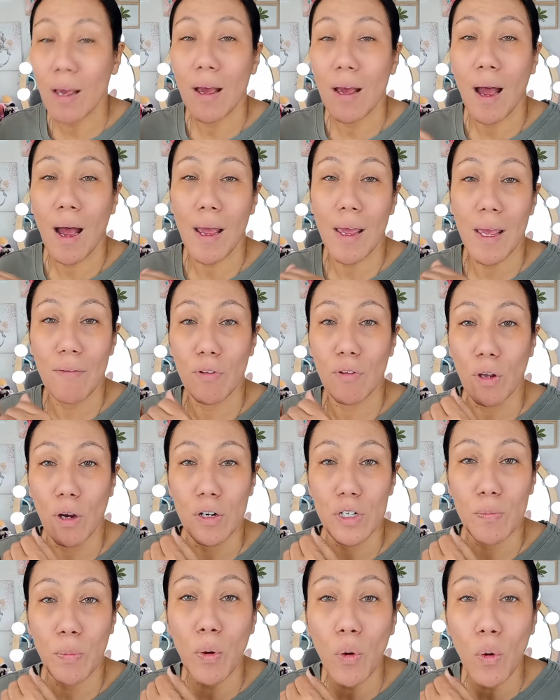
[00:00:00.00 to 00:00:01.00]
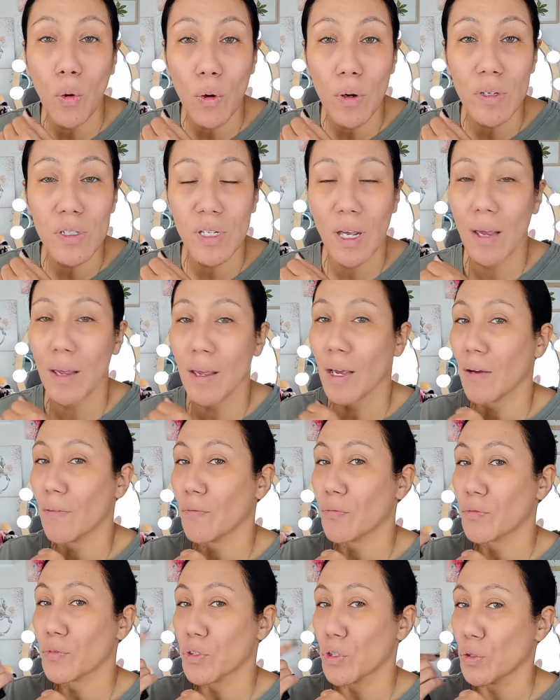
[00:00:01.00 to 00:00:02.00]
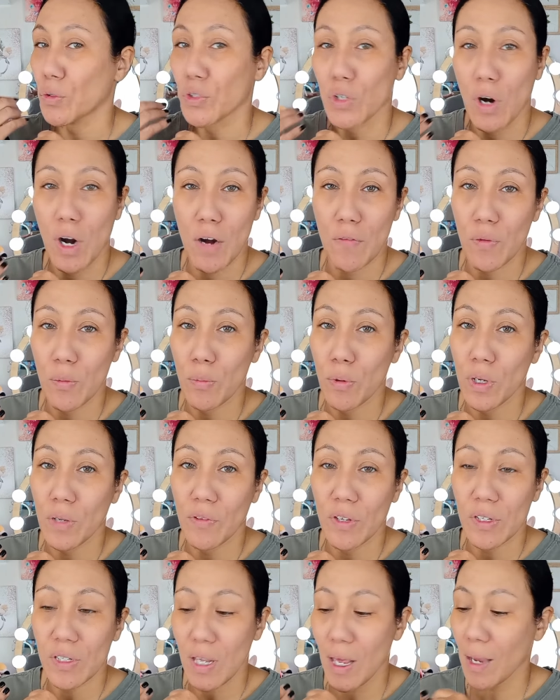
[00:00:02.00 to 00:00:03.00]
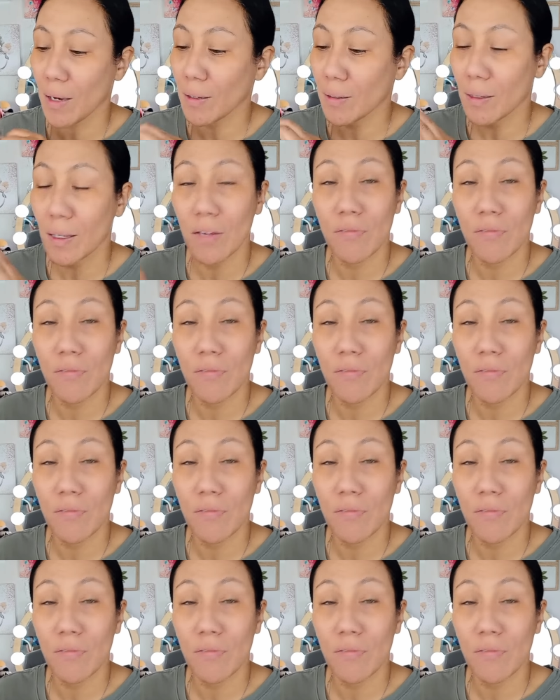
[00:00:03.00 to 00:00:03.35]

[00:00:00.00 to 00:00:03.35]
I have enlarged pores, I have, you know, scarring from previous acne.